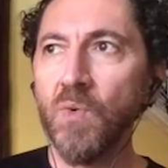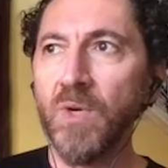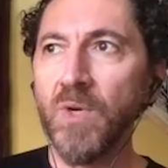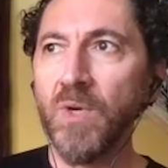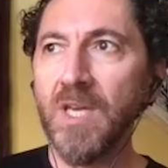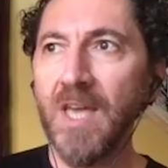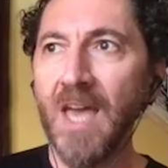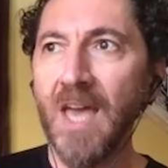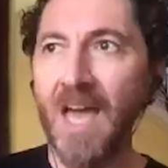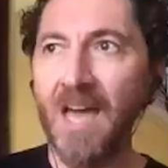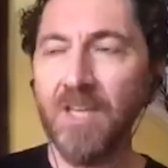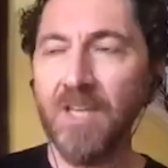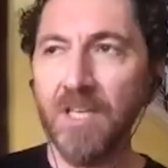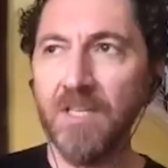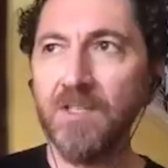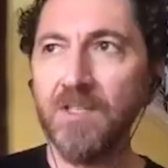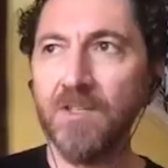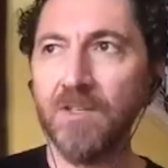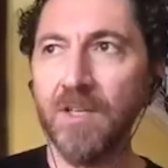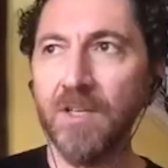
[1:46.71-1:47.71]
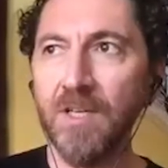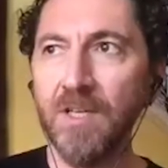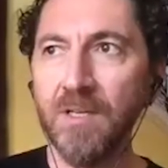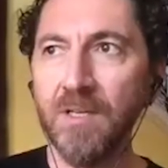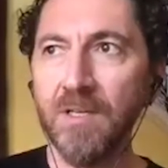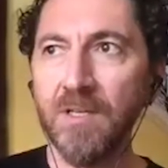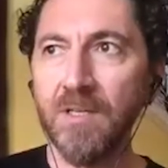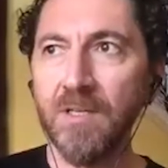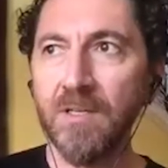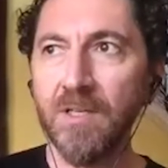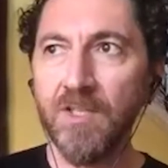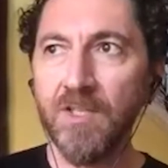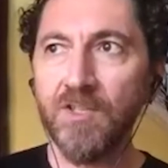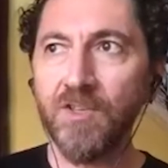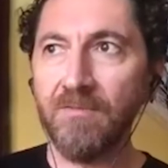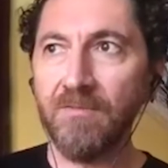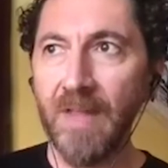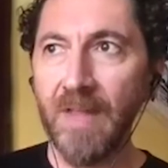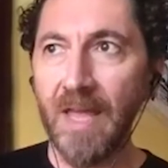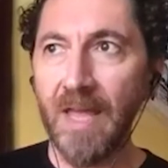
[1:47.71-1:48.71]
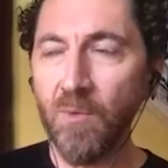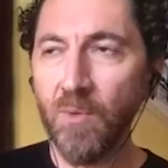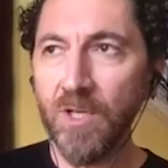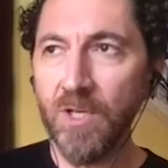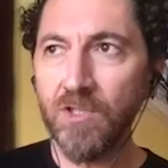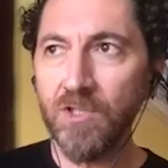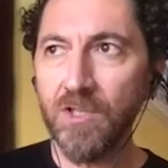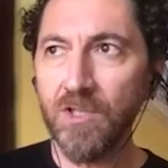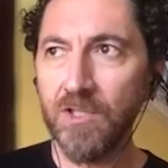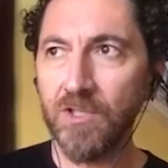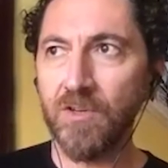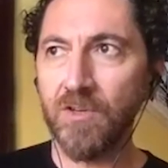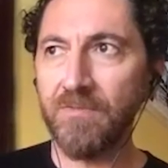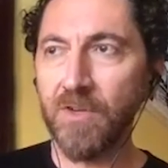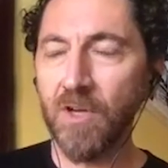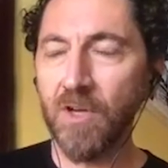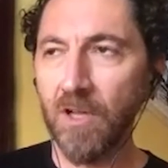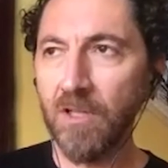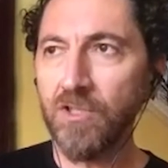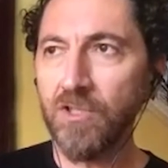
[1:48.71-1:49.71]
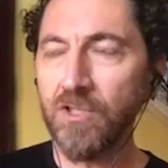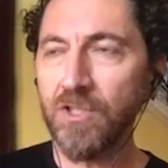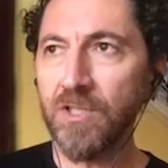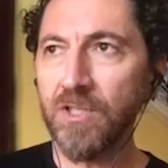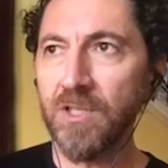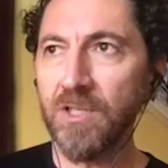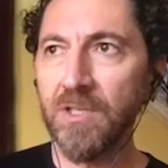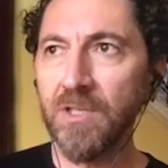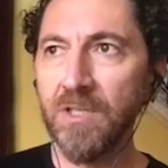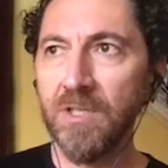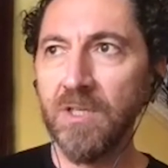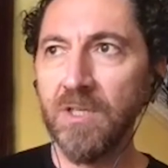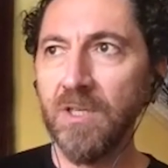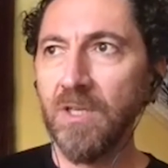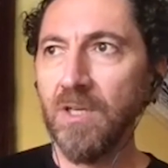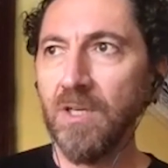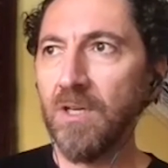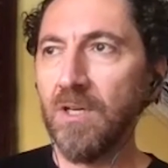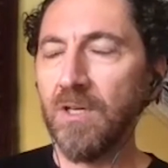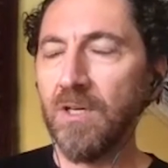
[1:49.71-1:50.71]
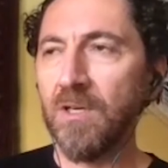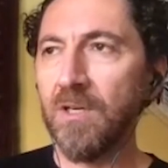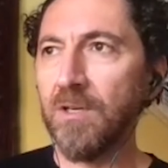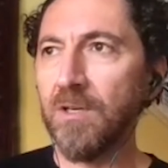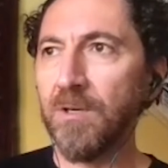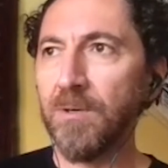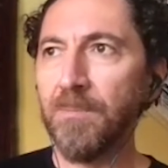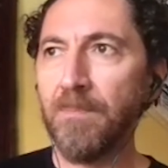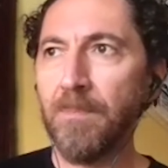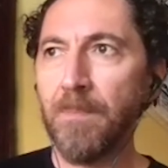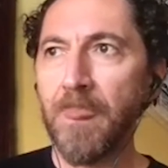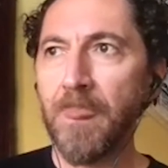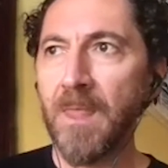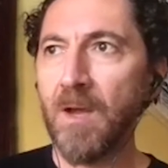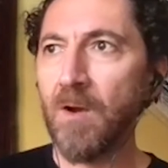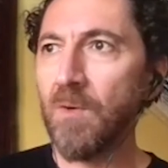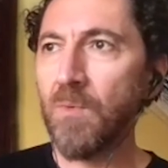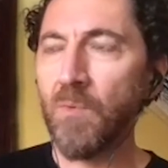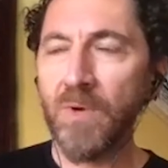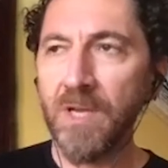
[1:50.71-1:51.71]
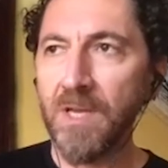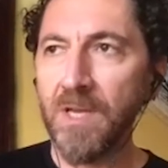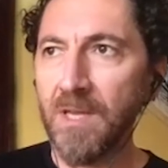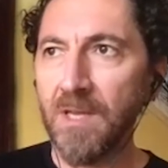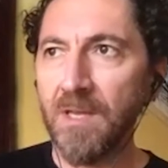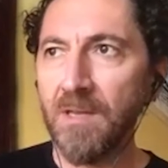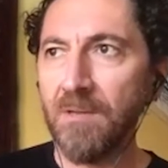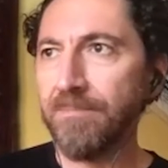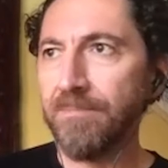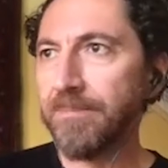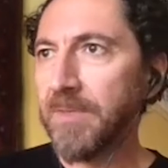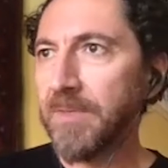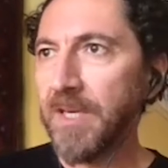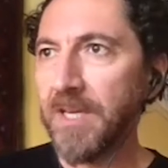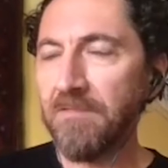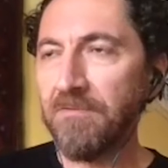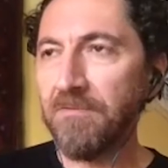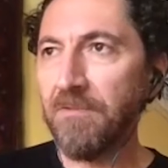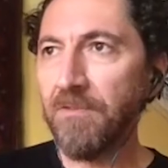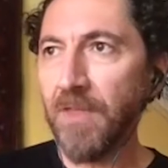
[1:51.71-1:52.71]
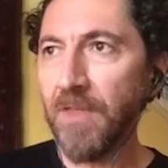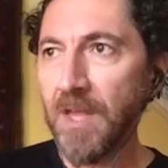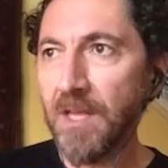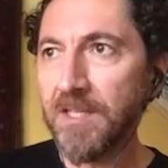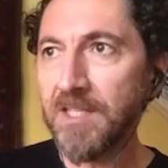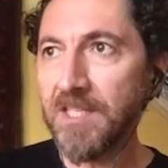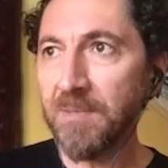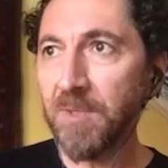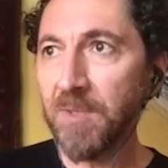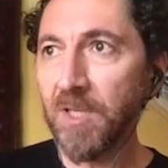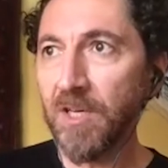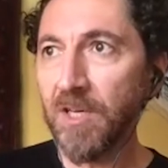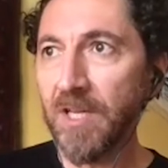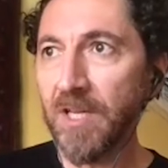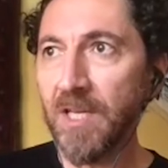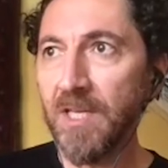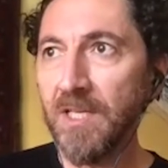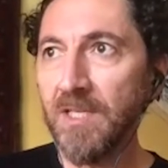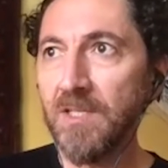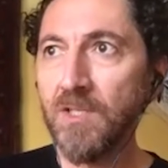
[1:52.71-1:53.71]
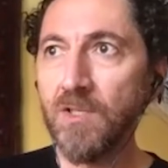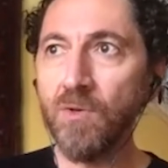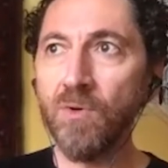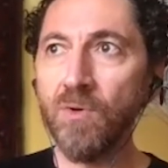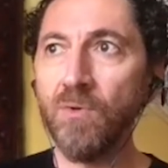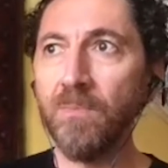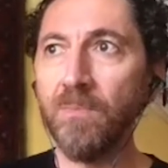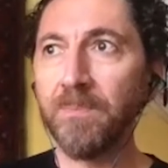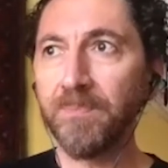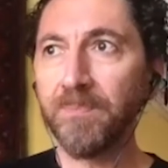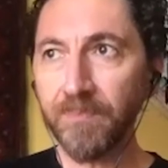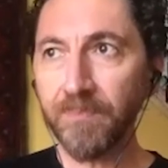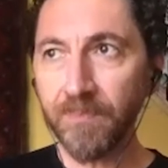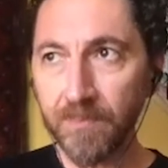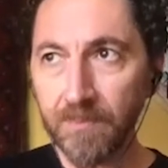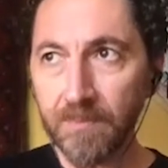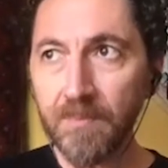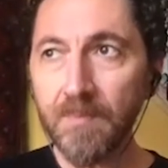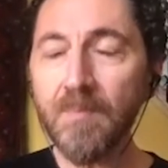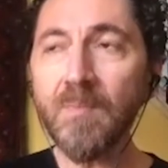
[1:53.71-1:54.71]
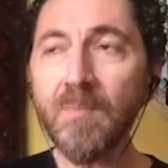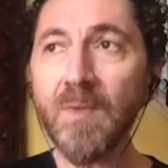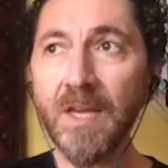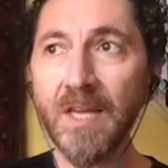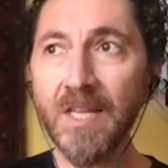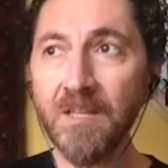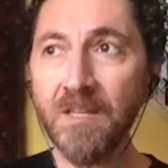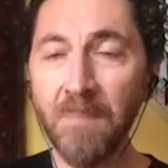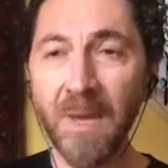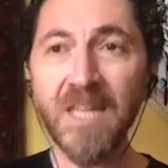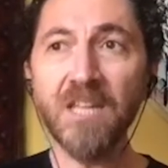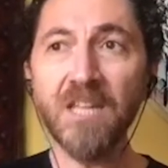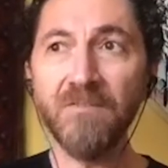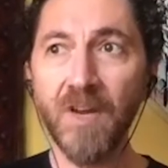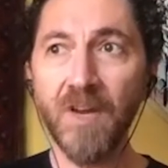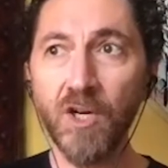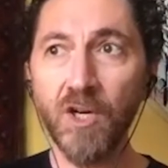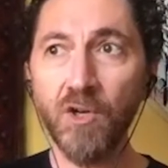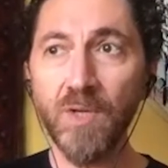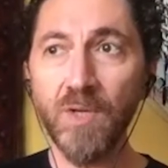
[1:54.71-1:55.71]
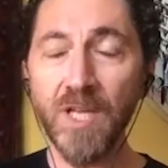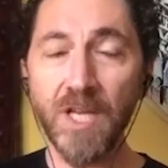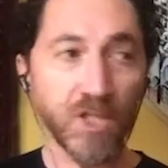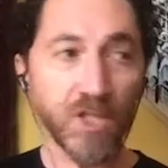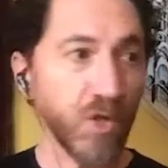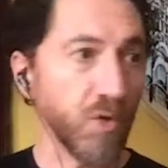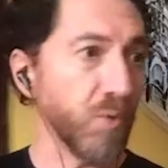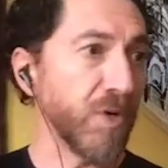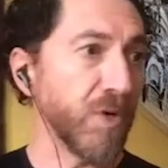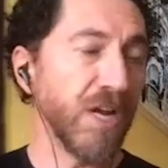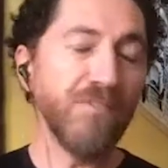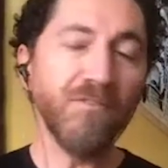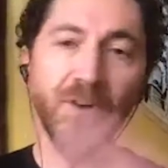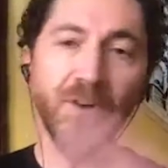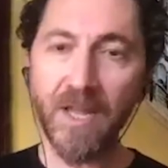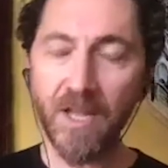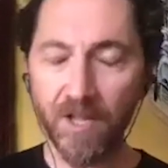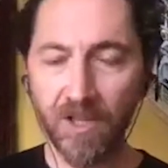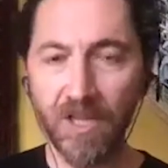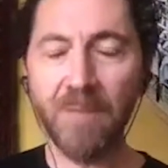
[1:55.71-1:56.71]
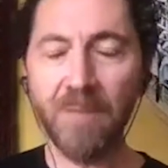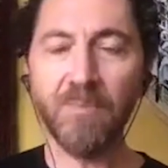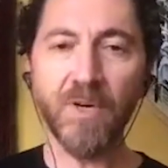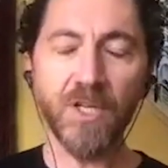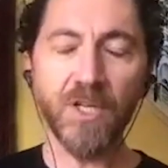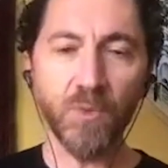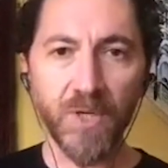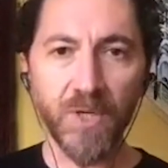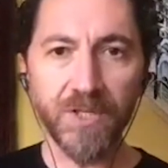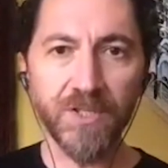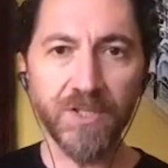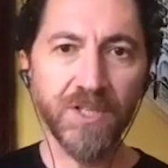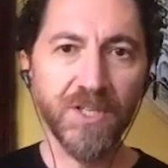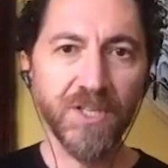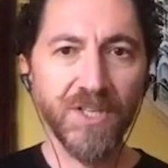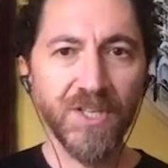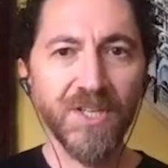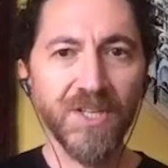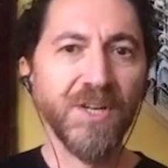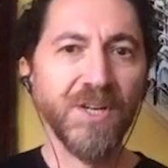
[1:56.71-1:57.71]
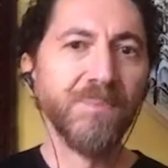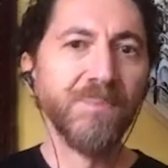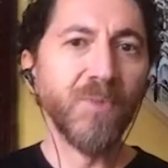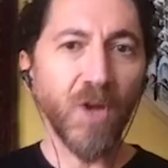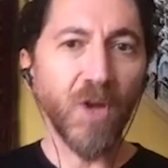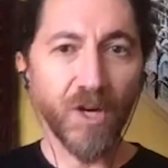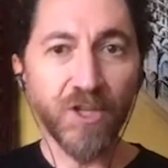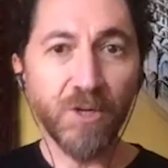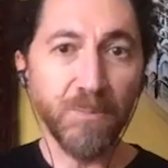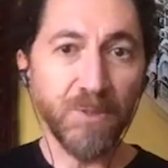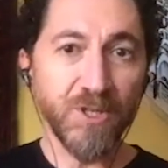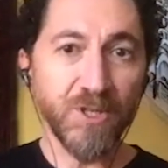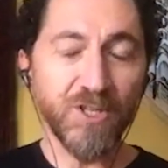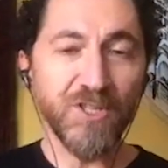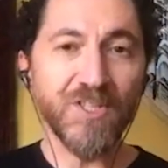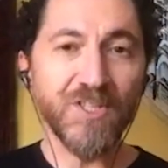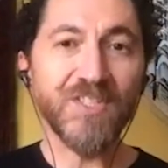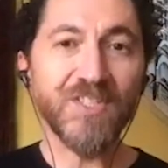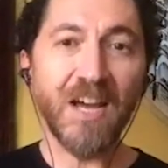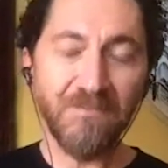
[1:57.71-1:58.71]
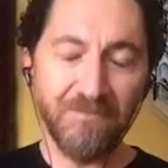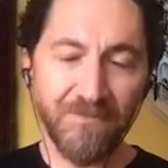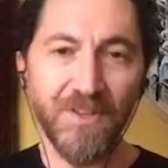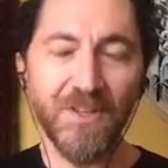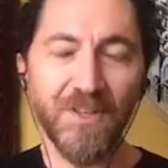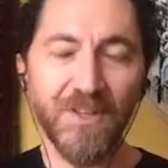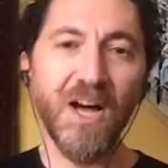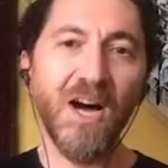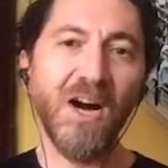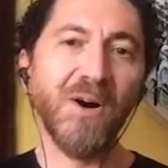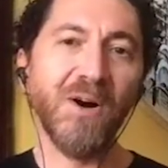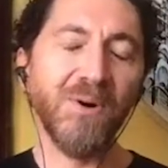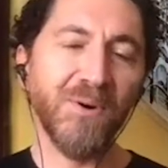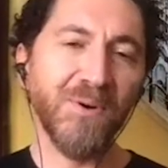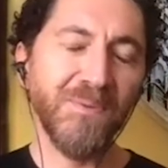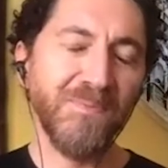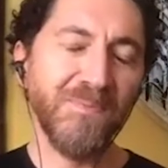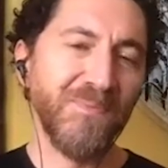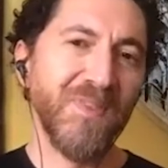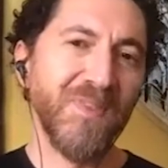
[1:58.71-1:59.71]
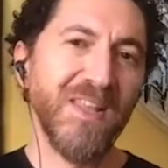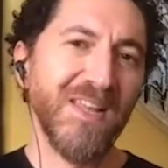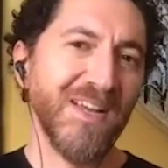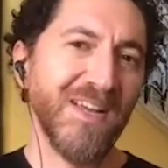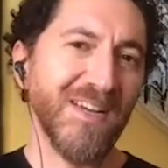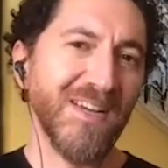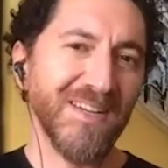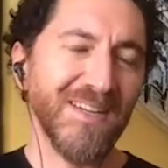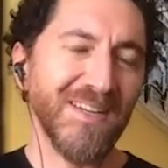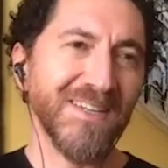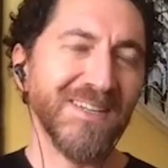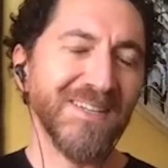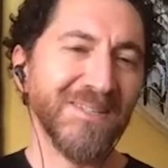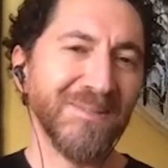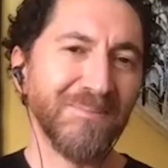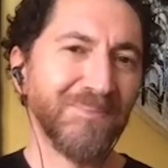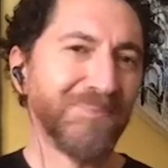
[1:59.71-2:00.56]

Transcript: have a history of language, history of culture. We kind of think similarly. So it made it very unique. So whenever I collaborate with other musicians, I feel how, I